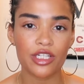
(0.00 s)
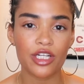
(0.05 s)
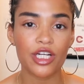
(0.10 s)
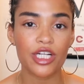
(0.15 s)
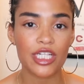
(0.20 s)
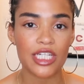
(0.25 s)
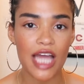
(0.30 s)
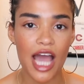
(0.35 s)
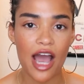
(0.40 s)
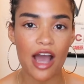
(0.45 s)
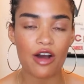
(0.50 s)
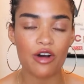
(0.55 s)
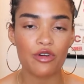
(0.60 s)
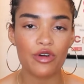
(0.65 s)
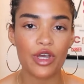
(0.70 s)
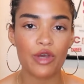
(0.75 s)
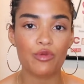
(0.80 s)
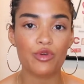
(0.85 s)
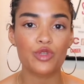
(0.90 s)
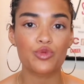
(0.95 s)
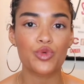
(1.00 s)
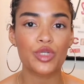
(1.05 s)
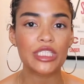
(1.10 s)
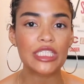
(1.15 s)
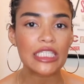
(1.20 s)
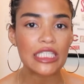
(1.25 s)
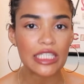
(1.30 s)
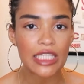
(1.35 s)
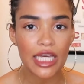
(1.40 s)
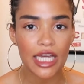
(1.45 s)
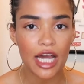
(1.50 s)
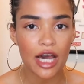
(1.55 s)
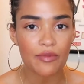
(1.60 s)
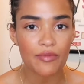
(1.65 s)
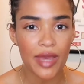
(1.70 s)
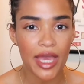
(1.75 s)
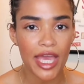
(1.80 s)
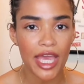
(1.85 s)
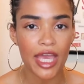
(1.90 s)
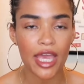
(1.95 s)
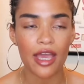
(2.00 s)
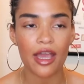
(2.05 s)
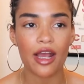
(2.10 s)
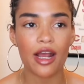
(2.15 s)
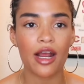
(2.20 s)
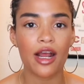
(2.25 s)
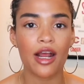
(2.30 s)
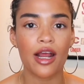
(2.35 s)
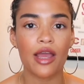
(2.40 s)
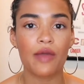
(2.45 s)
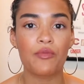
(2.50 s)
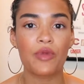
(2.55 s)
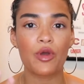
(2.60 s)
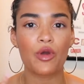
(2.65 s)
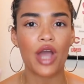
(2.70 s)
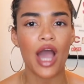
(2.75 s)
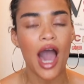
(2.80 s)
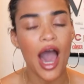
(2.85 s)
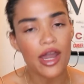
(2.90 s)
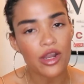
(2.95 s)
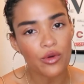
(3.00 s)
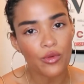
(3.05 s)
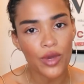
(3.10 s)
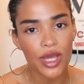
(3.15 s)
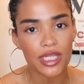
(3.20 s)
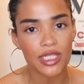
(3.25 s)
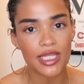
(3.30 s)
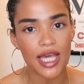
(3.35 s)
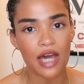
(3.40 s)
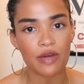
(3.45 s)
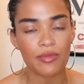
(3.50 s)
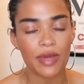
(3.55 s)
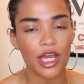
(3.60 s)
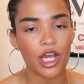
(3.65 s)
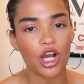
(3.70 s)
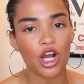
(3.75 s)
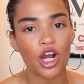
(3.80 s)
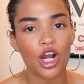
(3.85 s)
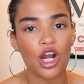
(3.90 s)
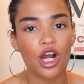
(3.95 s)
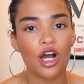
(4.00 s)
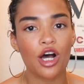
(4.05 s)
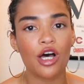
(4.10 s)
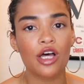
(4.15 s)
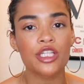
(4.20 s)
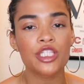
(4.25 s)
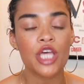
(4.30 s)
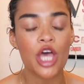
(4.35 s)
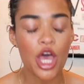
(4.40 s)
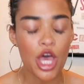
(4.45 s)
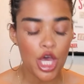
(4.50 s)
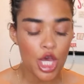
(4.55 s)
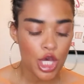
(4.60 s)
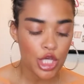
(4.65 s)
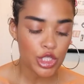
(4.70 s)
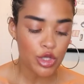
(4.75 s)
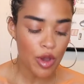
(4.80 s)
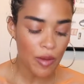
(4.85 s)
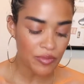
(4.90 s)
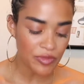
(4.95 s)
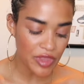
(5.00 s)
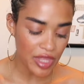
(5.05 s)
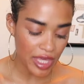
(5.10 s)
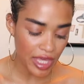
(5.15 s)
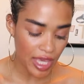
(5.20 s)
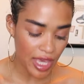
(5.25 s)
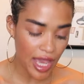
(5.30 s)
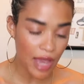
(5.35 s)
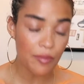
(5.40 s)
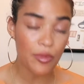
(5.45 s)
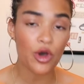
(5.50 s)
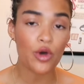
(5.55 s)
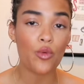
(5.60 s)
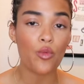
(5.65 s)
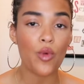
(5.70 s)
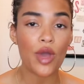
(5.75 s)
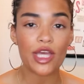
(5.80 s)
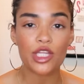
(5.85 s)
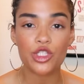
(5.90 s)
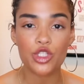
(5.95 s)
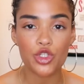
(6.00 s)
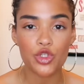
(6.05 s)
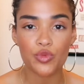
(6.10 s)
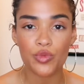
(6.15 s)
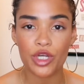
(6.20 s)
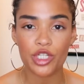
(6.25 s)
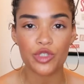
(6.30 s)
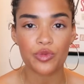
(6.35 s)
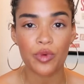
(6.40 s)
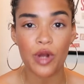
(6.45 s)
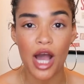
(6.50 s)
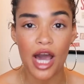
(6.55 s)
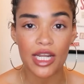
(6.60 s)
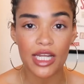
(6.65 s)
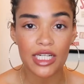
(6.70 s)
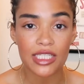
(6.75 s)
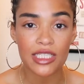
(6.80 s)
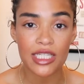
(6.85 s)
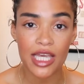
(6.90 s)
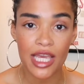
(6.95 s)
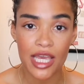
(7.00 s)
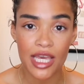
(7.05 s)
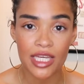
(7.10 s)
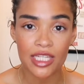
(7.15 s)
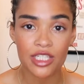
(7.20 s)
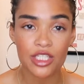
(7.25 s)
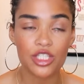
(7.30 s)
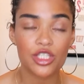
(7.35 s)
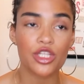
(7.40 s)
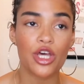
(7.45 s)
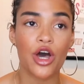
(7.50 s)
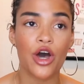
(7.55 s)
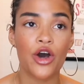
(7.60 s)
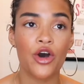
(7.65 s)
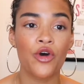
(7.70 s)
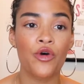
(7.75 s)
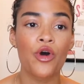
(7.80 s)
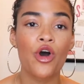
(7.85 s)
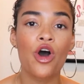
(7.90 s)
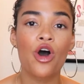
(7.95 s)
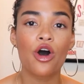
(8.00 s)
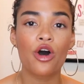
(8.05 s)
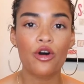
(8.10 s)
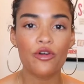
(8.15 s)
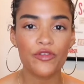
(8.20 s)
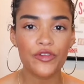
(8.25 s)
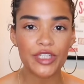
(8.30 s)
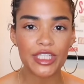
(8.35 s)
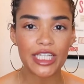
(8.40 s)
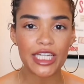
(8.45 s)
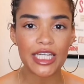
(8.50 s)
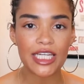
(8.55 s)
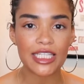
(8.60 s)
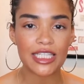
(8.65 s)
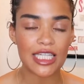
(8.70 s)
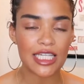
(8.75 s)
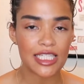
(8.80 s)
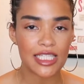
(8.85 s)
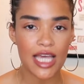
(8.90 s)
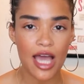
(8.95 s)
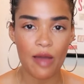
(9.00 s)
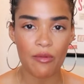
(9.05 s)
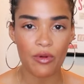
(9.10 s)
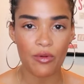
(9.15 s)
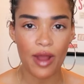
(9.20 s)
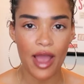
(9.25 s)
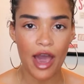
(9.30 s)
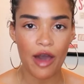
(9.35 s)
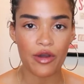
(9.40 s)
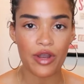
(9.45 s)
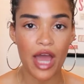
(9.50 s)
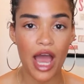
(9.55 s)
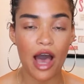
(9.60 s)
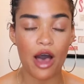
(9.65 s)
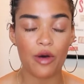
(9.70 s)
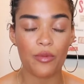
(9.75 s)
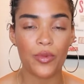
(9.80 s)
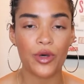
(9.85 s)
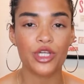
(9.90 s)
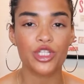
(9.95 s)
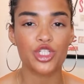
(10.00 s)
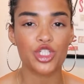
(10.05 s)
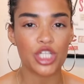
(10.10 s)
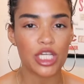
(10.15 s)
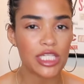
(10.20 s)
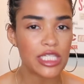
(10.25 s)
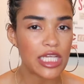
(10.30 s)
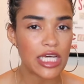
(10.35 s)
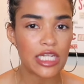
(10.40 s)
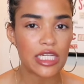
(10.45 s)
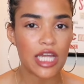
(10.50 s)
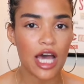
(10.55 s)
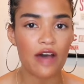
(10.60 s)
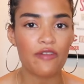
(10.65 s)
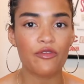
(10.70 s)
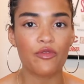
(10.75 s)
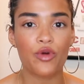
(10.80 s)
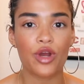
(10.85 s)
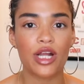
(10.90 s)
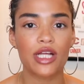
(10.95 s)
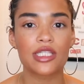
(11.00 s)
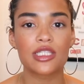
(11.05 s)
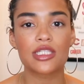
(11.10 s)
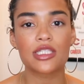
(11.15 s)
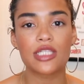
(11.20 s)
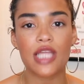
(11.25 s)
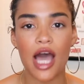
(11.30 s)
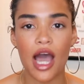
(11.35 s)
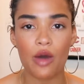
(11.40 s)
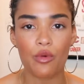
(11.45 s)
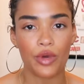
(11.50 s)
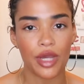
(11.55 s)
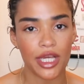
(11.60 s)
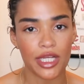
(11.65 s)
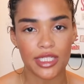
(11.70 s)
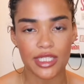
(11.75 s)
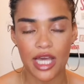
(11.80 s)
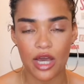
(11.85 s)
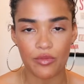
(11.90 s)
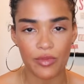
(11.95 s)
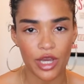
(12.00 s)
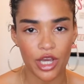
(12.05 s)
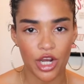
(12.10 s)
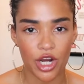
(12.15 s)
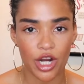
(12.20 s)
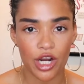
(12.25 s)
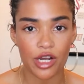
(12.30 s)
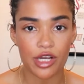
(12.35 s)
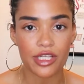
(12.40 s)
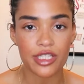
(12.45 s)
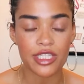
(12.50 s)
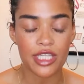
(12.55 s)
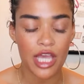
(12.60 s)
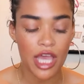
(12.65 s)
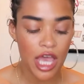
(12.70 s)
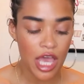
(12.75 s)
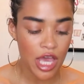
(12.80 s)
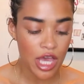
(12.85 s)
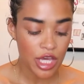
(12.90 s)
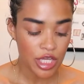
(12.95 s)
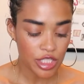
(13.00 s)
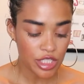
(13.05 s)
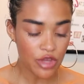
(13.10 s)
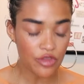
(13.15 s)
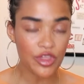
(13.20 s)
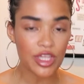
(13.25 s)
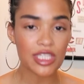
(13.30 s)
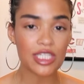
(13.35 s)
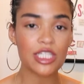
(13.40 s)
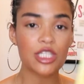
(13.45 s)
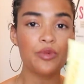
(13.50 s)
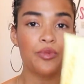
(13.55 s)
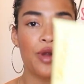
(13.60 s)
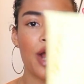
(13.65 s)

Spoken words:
turned out. It was really thick on my hair, and it kind of weighed down my curls. So I'm thinking I put way too much product in, so hopefully this time around I'll put just enough where it's not weighing down my curls. So this is a